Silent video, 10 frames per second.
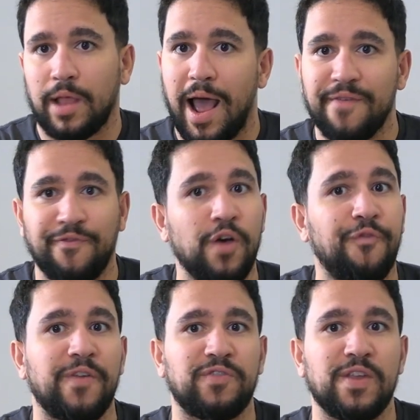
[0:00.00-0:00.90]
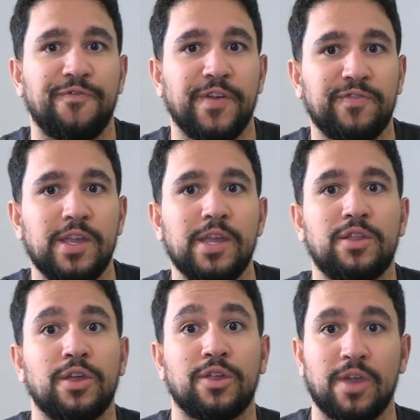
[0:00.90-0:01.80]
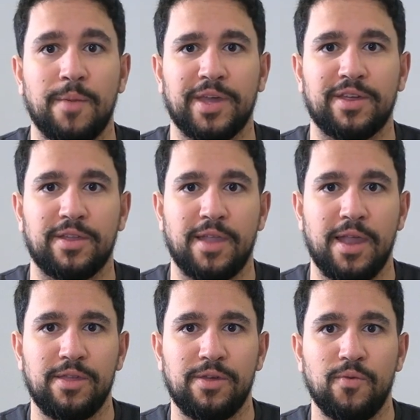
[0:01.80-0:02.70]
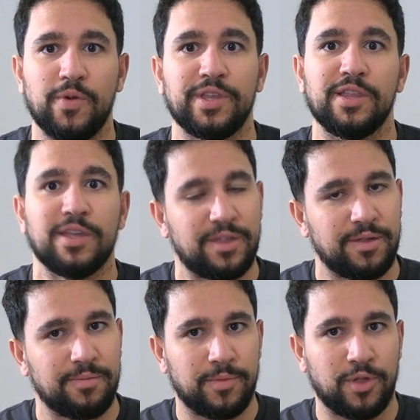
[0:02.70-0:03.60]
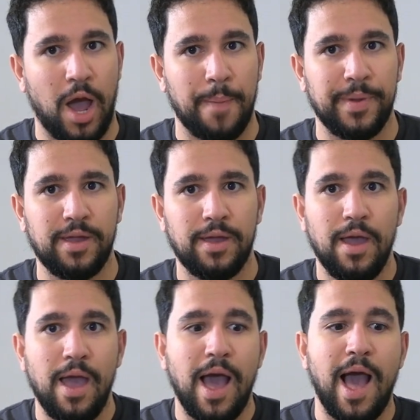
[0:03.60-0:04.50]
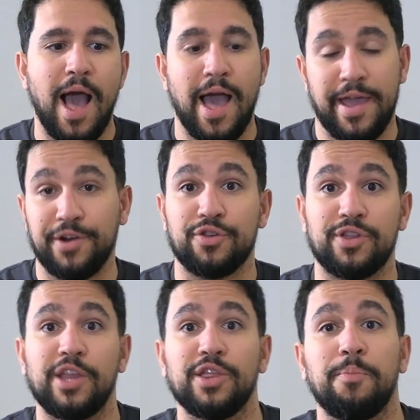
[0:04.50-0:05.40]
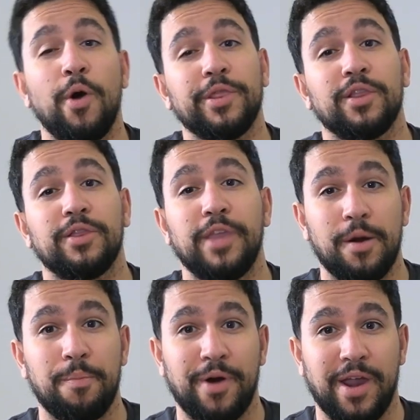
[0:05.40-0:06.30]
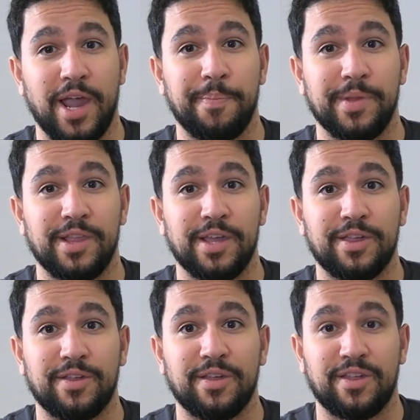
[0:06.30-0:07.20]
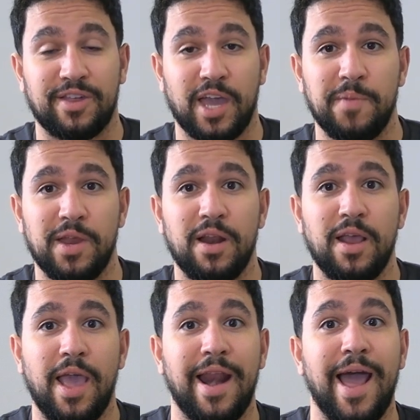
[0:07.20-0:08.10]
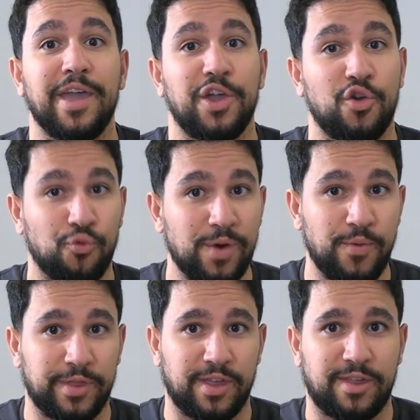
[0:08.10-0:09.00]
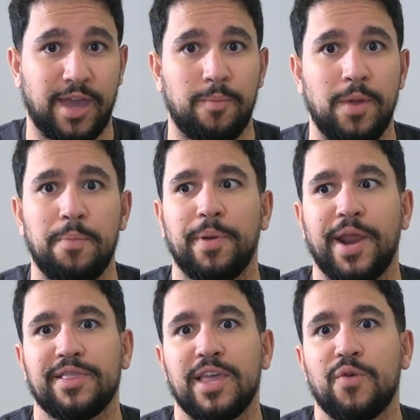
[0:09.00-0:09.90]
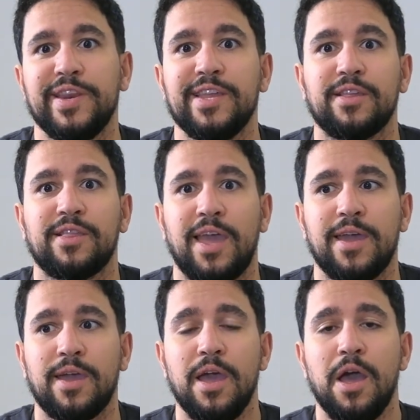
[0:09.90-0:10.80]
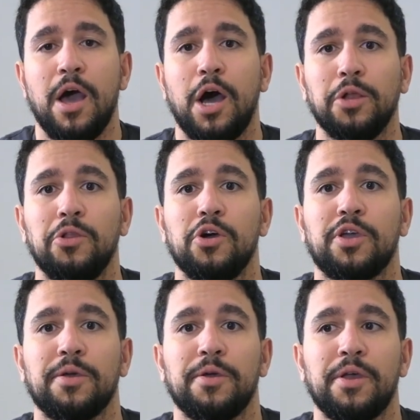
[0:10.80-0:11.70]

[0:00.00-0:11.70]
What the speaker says: I feel 50-50 to some extent within this topic. I understand the point that they're bringing up in this segment, and I agree with the segment, but I think we need to take a look